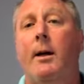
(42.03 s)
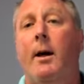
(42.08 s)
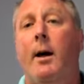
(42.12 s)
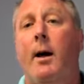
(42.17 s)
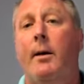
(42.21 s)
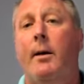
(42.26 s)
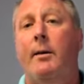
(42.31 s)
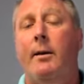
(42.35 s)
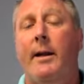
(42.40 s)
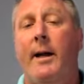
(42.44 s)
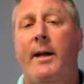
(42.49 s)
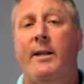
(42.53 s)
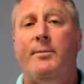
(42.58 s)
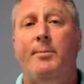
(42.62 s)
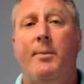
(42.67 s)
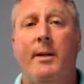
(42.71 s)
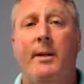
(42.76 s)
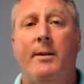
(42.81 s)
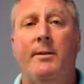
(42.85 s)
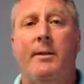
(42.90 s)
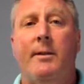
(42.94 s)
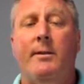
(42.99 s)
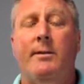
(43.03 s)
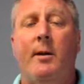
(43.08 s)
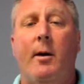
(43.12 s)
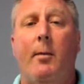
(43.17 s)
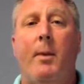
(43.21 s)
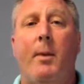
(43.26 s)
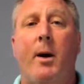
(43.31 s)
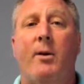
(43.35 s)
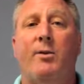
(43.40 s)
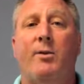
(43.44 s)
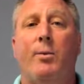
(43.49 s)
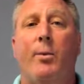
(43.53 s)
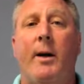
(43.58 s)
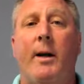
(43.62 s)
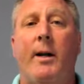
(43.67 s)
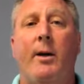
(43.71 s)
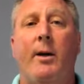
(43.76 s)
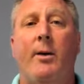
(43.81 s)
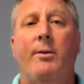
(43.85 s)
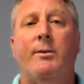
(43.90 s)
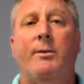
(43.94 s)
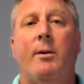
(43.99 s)
Uh, The last piece is our MARCS
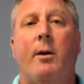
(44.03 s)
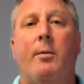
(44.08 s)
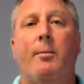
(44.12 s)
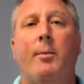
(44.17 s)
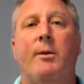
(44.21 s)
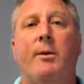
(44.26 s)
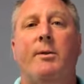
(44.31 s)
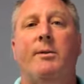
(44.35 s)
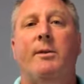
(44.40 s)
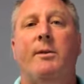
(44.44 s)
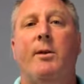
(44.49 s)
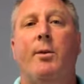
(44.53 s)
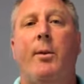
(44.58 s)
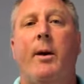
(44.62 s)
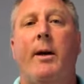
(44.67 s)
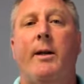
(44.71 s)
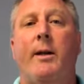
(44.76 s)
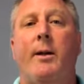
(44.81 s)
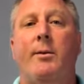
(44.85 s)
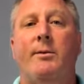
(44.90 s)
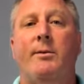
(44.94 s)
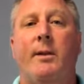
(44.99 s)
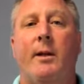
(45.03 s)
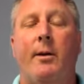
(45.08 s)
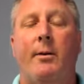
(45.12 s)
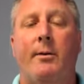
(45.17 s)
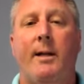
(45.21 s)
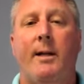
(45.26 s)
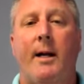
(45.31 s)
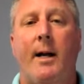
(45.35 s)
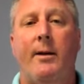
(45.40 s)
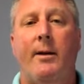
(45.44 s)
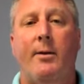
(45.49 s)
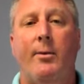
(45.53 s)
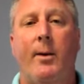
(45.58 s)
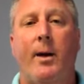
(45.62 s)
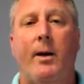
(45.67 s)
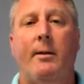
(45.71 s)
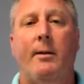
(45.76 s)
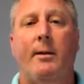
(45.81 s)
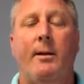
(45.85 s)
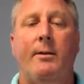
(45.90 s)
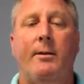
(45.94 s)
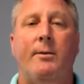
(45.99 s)
radios, our emergency radios that are tied
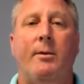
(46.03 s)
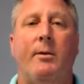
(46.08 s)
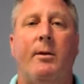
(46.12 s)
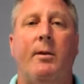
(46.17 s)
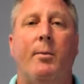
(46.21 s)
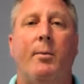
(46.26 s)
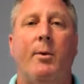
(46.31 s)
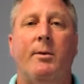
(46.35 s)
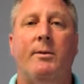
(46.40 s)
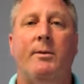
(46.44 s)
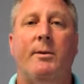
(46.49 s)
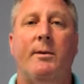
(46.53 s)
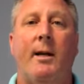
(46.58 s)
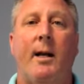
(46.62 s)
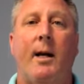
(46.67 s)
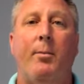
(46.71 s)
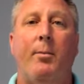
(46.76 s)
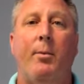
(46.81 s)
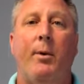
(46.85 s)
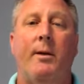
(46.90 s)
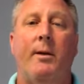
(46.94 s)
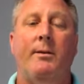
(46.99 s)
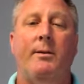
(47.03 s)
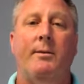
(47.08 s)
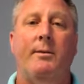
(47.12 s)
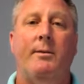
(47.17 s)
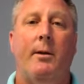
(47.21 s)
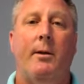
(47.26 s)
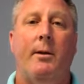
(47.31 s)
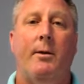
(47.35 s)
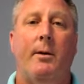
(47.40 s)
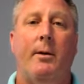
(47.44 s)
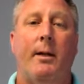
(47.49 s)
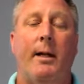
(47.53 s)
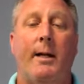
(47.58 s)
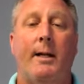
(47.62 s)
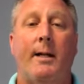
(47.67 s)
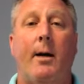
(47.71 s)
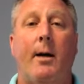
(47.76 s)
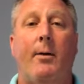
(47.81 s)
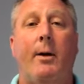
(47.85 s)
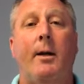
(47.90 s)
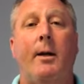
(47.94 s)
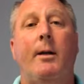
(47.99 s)
directly into the Emergency Operations Center at Lake
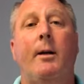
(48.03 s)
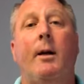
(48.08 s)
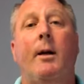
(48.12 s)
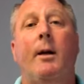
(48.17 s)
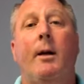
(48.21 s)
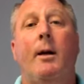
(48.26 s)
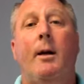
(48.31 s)
County,